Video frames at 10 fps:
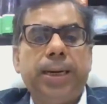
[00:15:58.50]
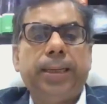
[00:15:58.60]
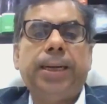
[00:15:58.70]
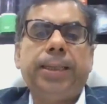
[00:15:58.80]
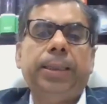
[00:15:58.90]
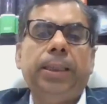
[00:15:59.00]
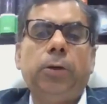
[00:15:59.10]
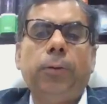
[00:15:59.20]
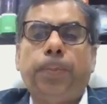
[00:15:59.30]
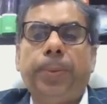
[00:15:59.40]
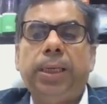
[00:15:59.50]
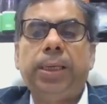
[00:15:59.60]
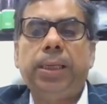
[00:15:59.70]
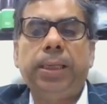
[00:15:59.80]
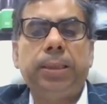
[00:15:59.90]
third category of
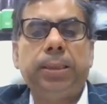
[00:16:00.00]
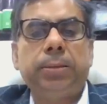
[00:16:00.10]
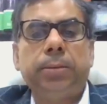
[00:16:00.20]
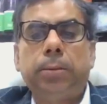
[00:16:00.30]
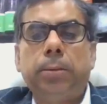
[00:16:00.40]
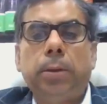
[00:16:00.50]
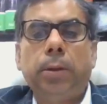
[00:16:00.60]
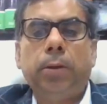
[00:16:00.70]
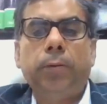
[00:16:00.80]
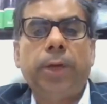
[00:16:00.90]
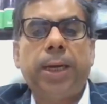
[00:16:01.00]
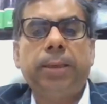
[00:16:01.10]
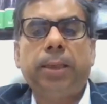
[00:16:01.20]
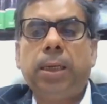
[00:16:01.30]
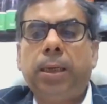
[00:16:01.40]
PE is
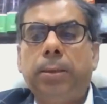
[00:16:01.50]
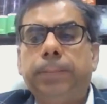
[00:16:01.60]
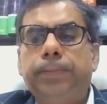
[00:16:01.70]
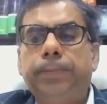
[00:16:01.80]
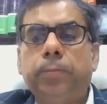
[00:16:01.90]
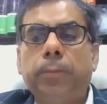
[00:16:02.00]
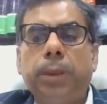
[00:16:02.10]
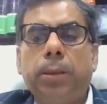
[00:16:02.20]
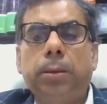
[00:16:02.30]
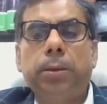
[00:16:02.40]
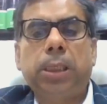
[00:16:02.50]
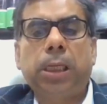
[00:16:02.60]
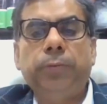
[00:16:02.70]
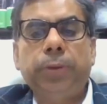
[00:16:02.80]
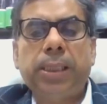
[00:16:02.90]
where the
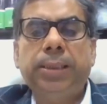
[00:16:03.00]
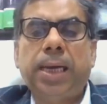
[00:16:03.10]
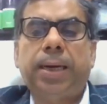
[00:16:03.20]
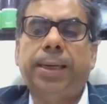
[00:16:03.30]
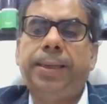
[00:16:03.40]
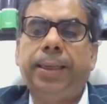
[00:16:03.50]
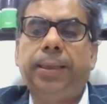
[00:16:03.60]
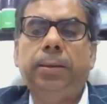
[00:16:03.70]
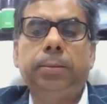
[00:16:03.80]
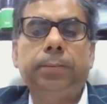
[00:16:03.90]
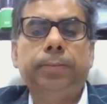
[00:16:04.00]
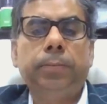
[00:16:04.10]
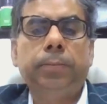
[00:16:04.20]
services are rendered